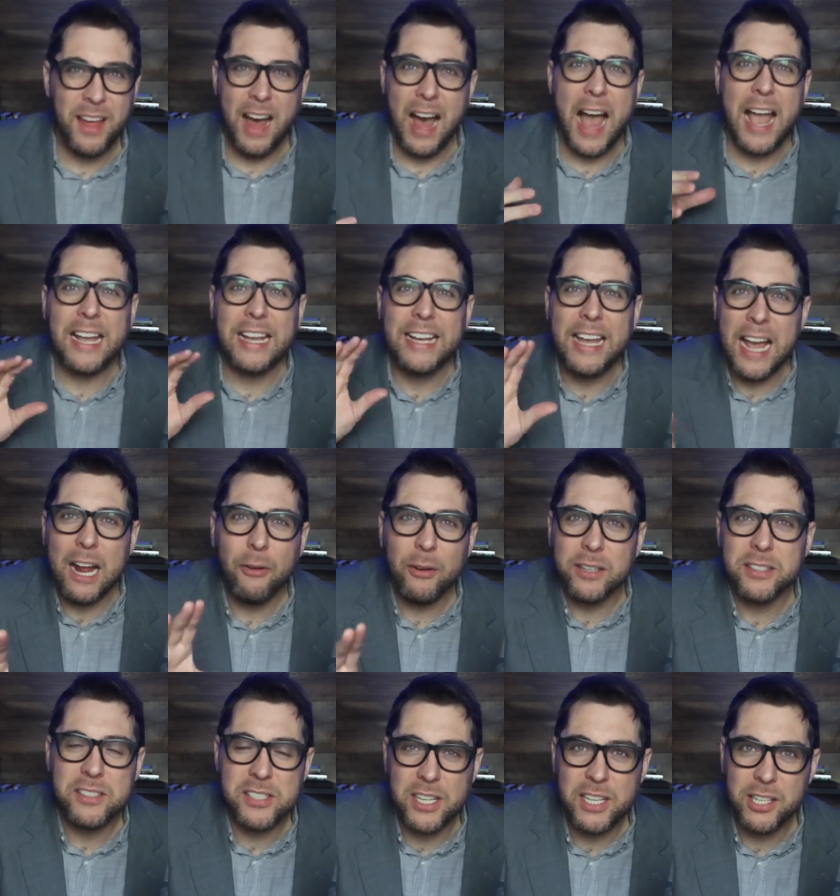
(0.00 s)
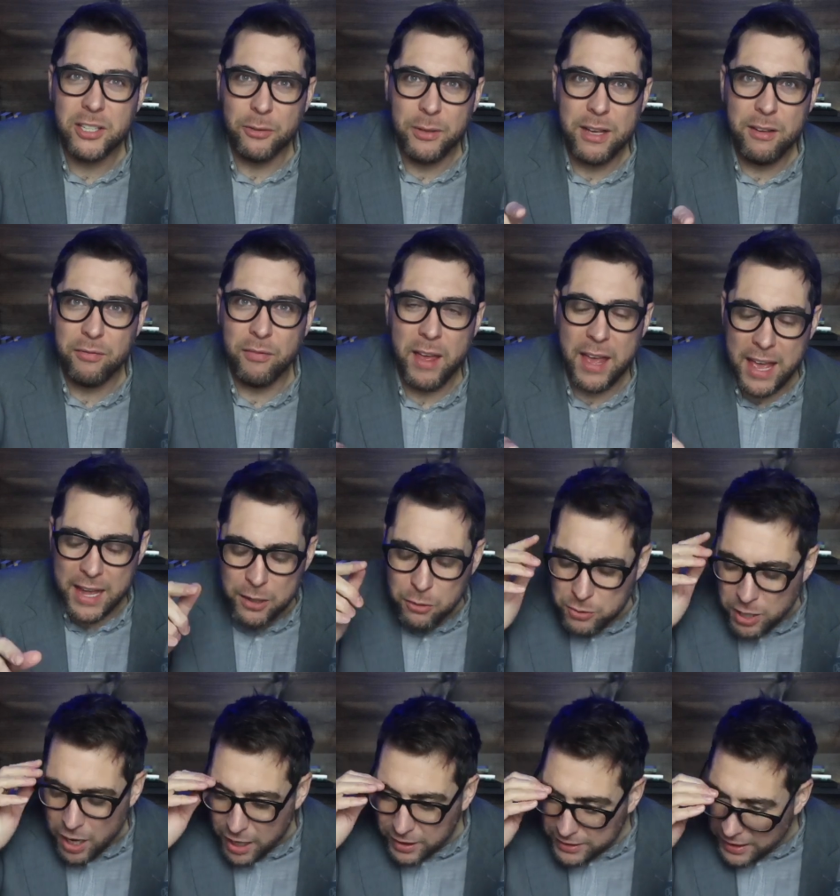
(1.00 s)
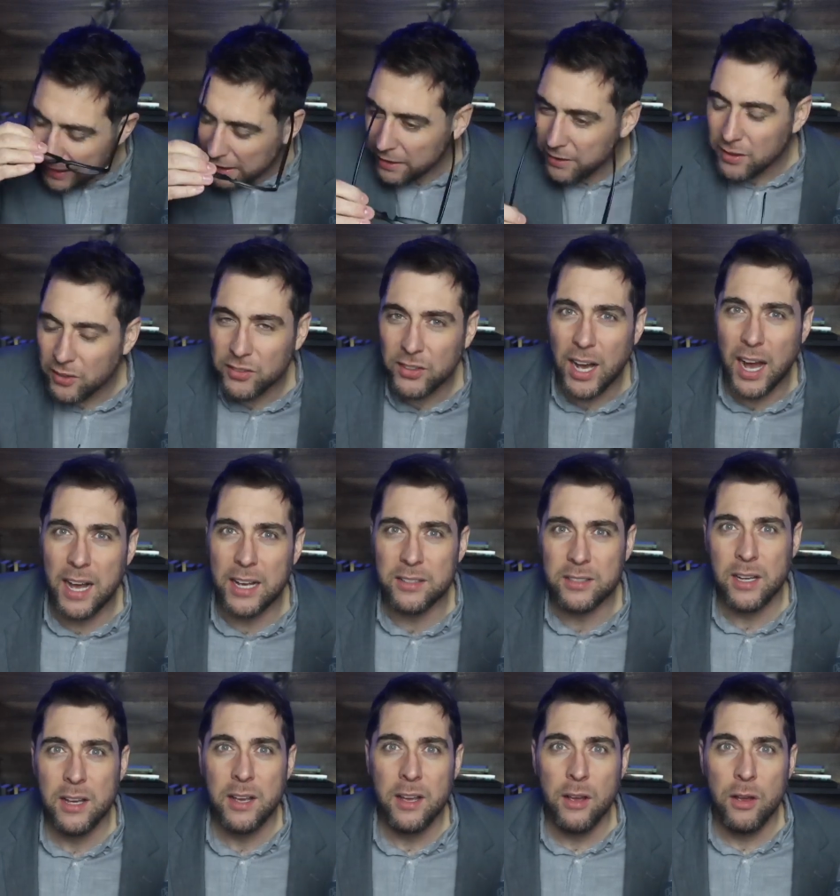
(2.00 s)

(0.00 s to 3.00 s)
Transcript: I guarantee you, if you talk to any of these guys,